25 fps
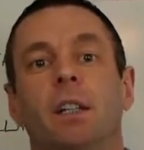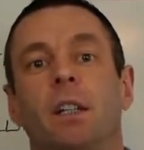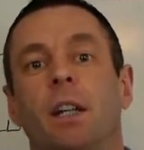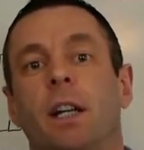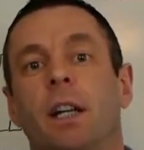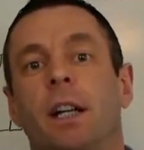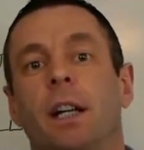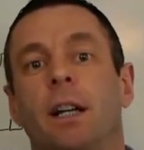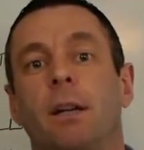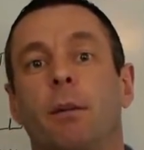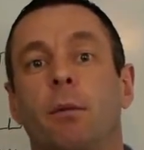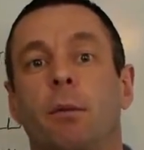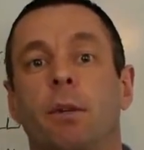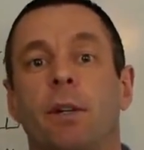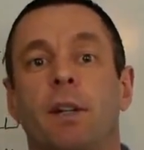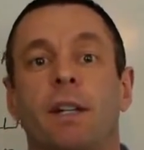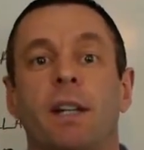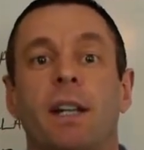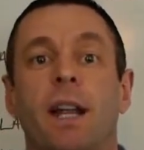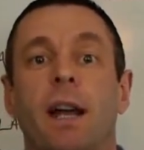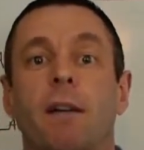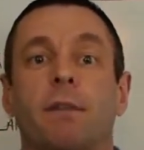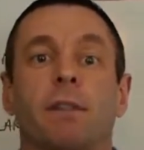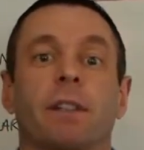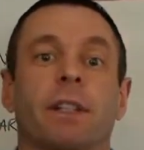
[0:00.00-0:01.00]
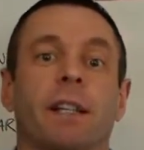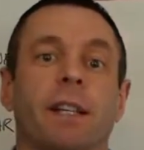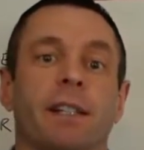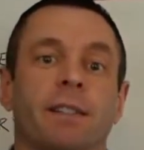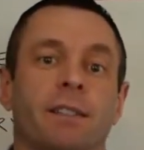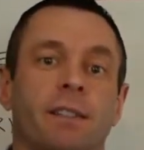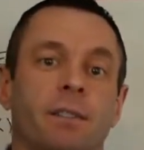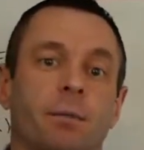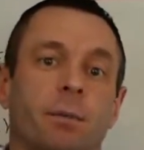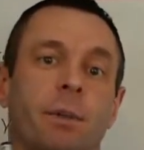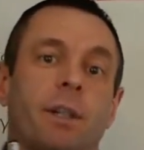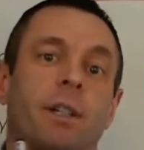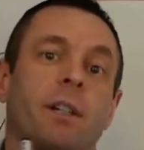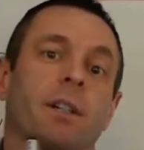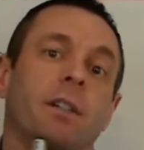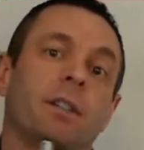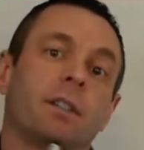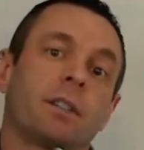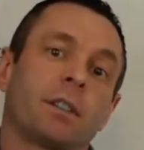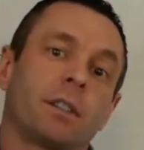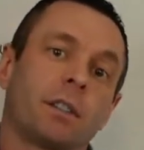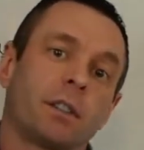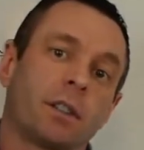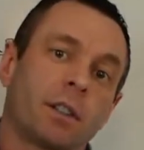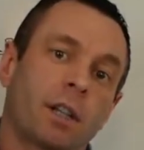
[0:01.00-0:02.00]
where it navigates its way
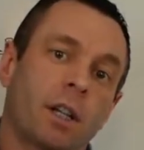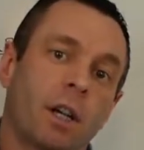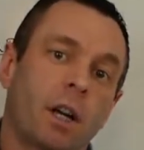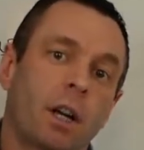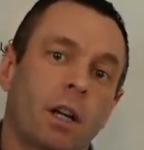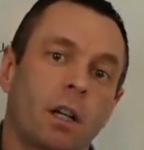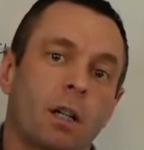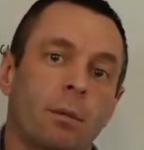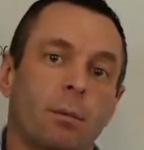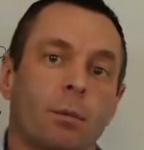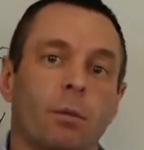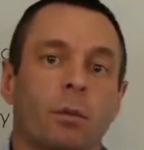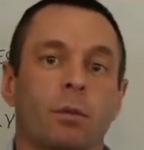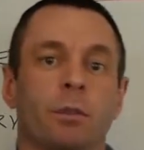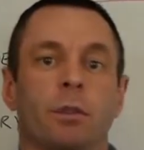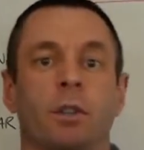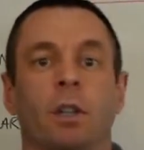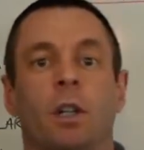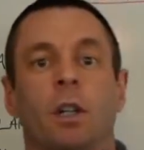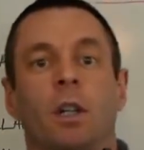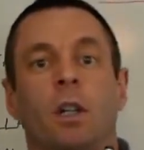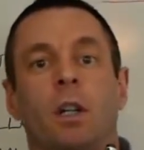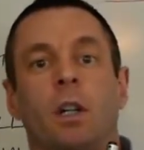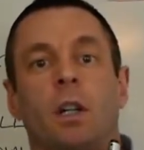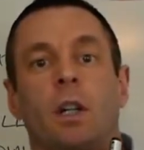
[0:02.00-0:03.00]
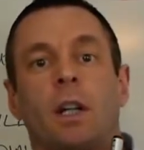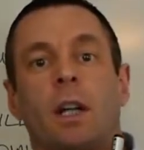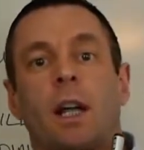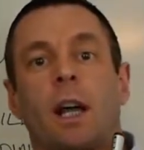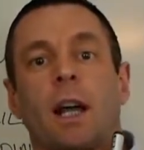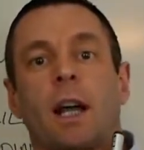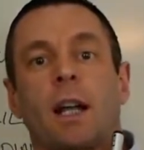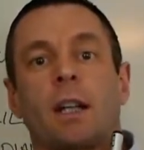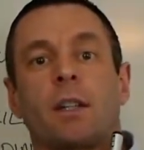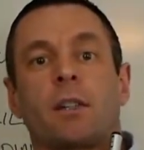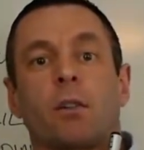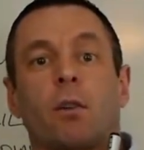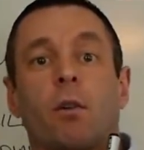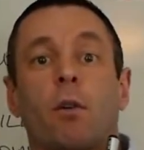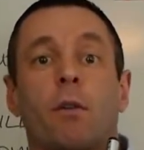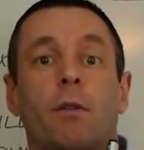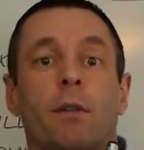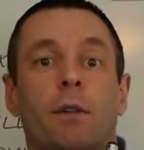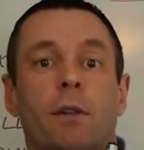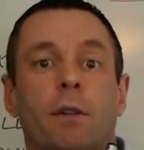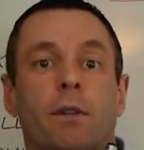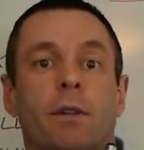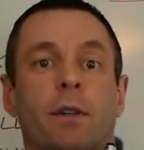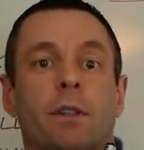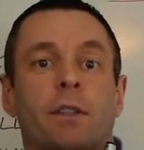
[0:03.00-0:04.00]
under the collarbone and
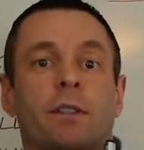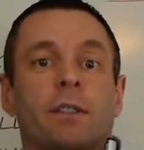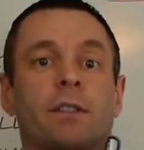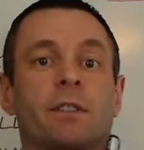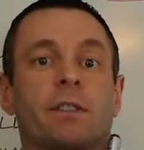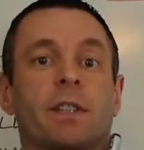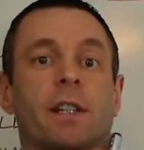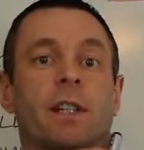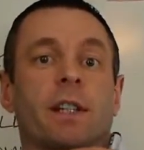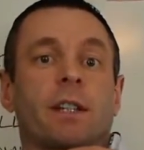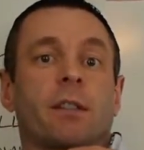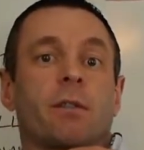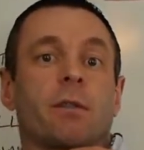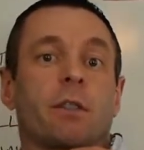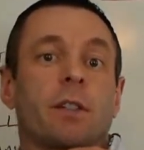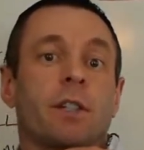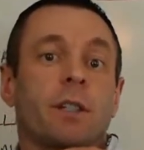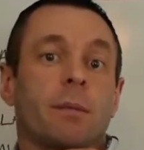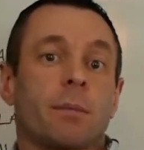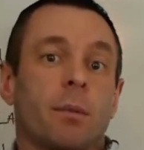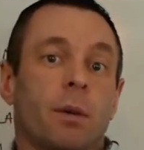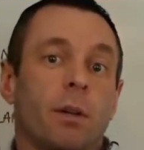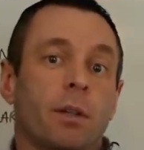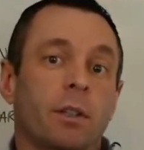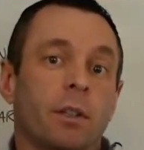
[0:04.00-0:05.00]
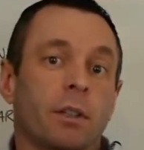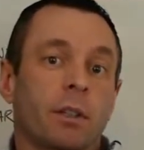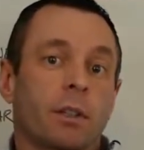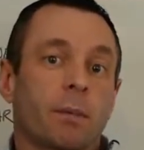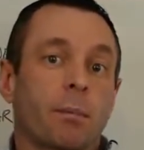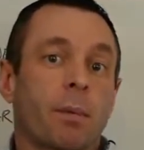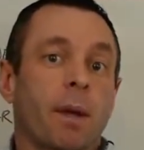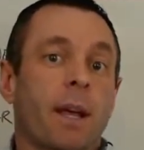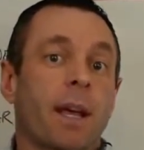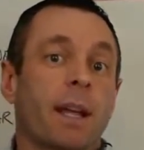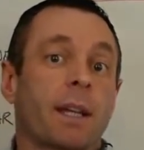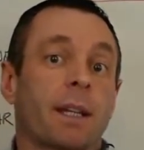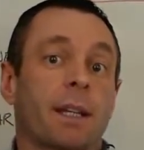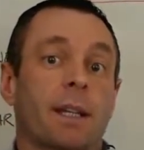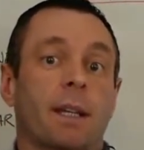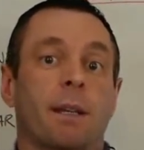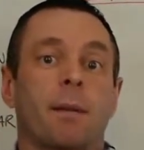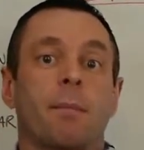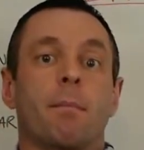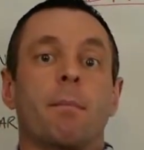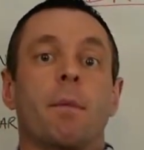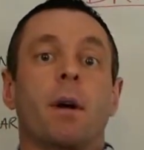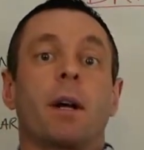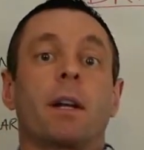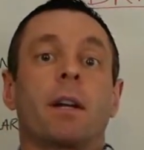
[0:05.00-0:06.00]
over the first and second rib, under the
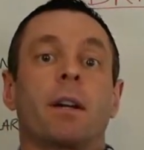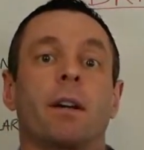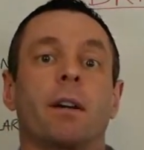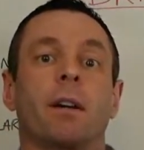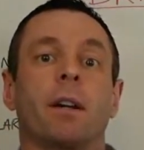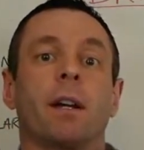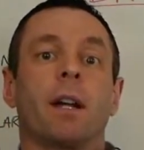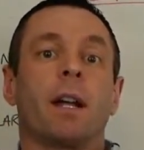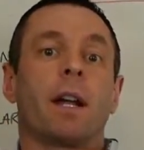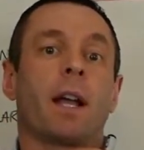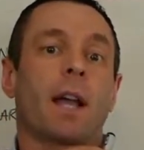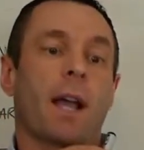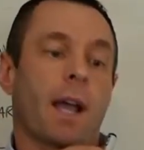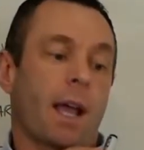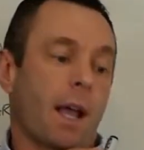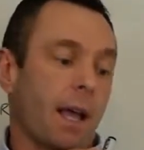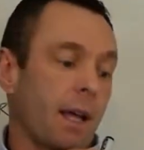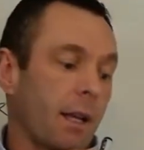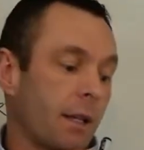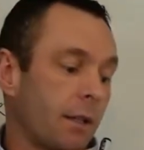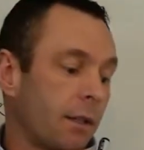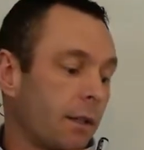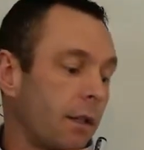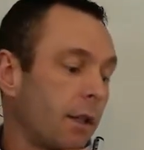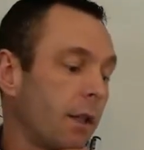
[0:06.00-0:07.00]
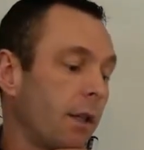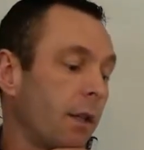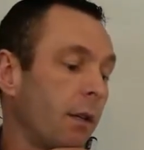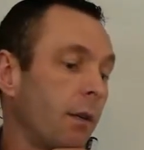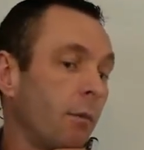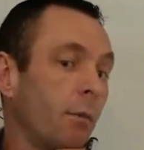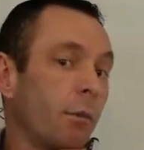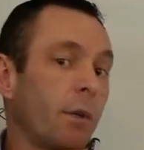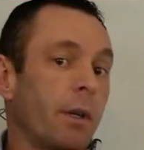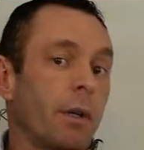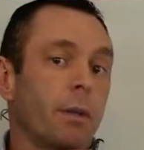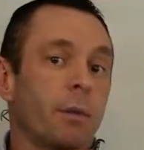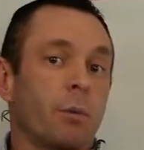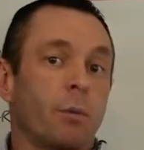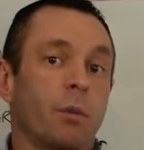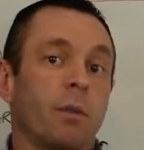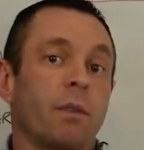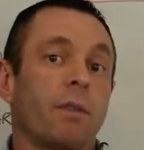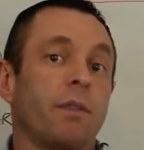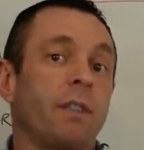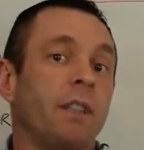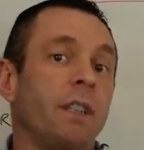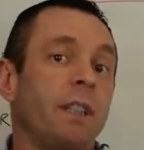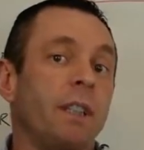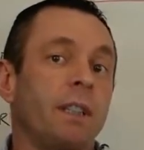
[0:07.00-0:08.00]
pec minor, and where it will
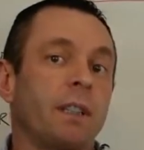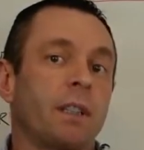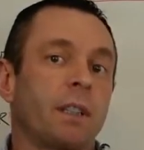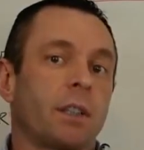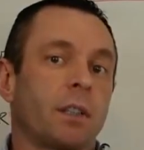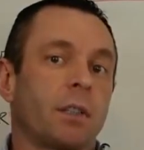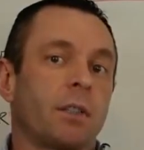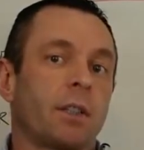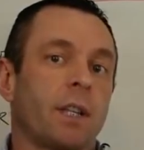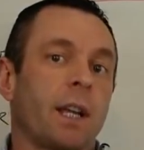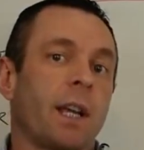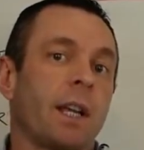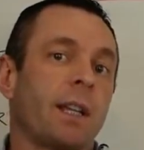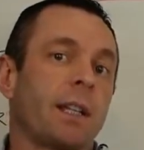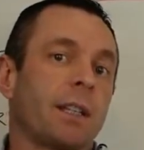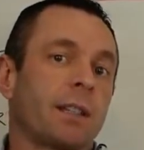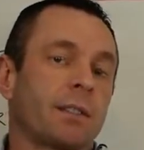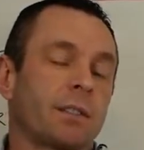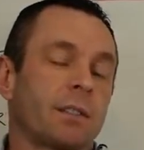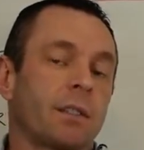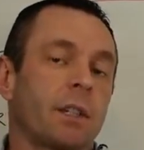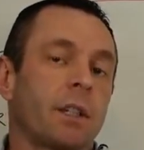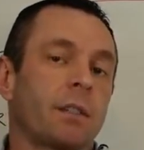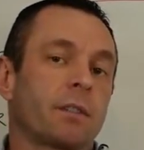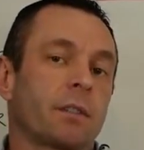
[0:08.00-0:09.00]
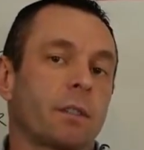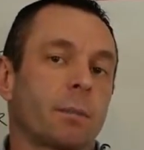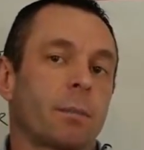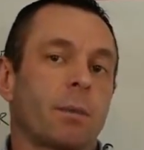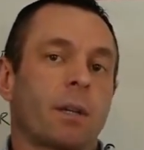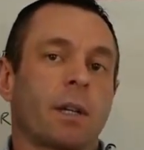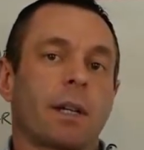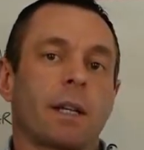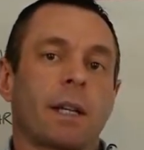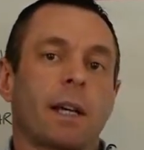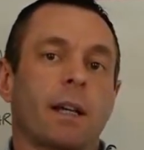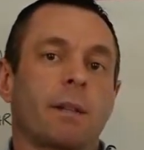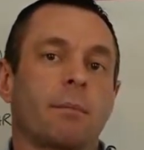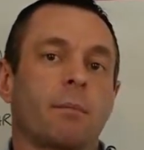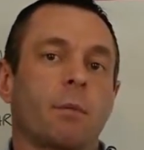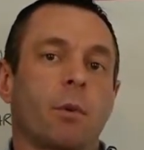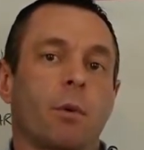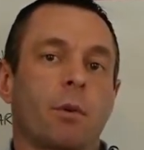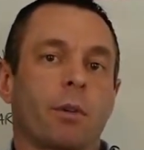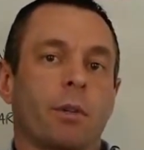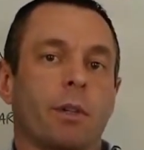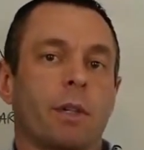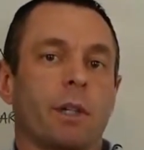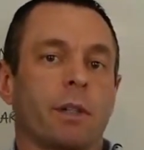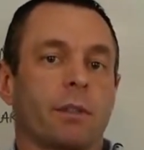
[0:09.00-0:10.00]
feed the cutaneous nerve supply and
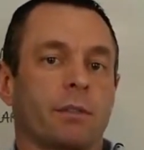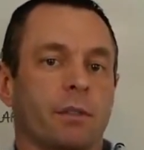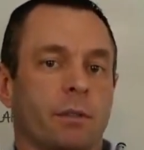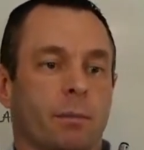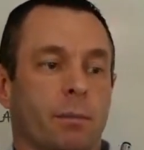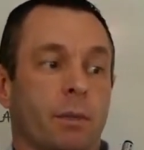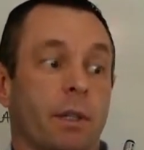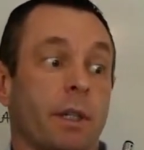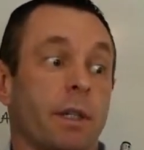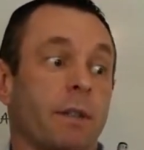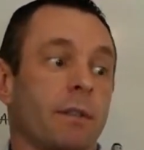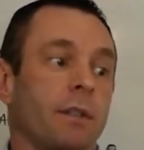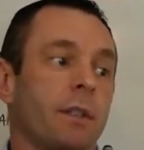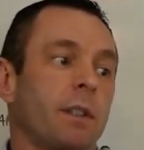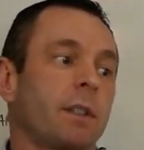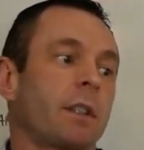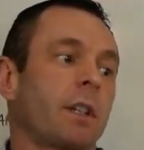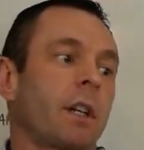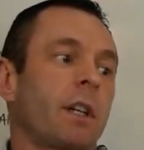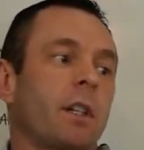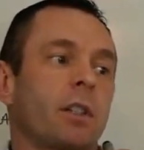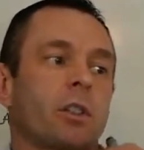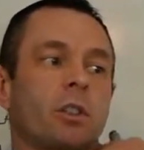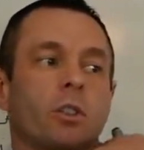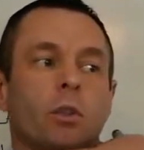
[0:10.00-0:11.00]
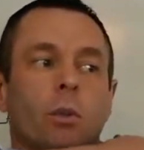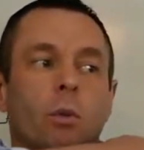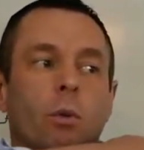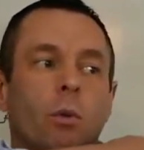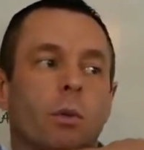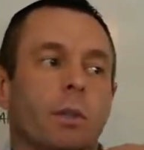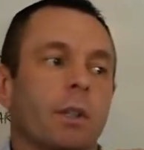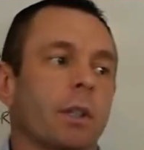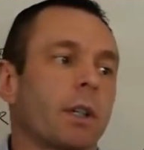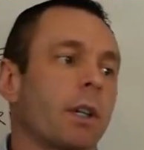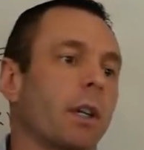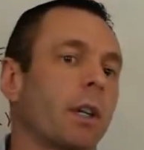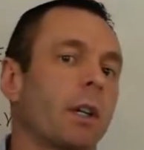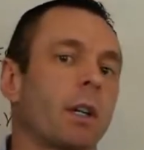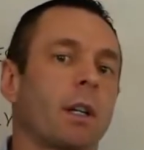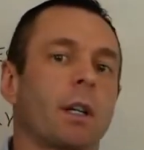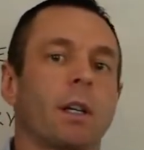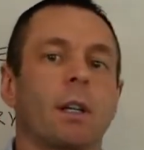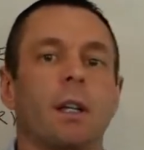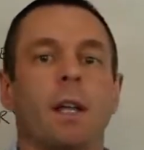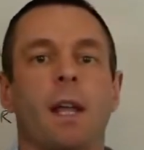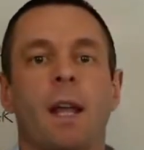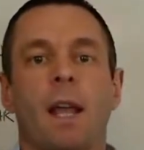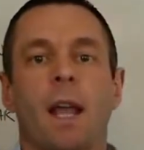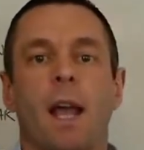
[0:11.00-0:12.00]
motor nerve supply of the entire shoulder
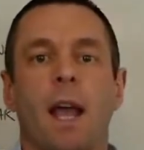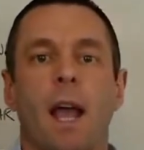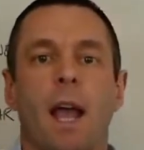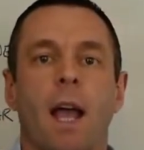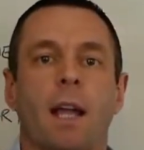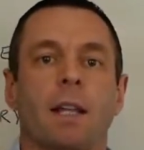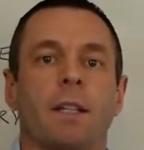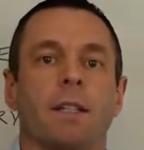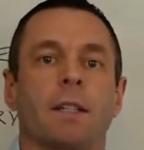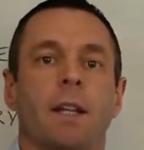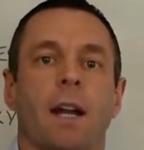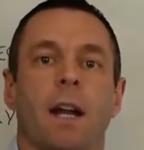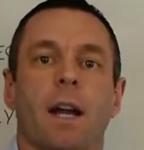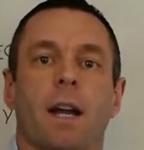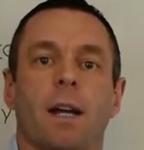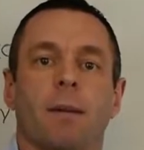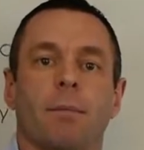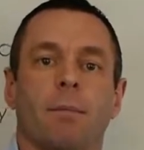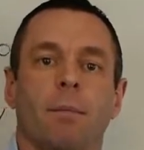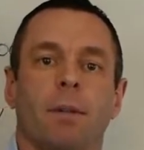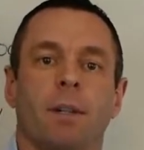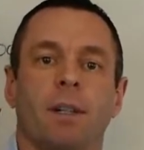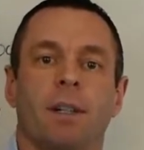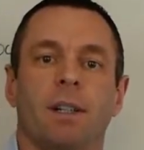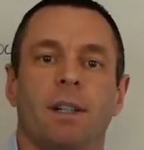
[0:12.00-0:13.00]
girdle and arm.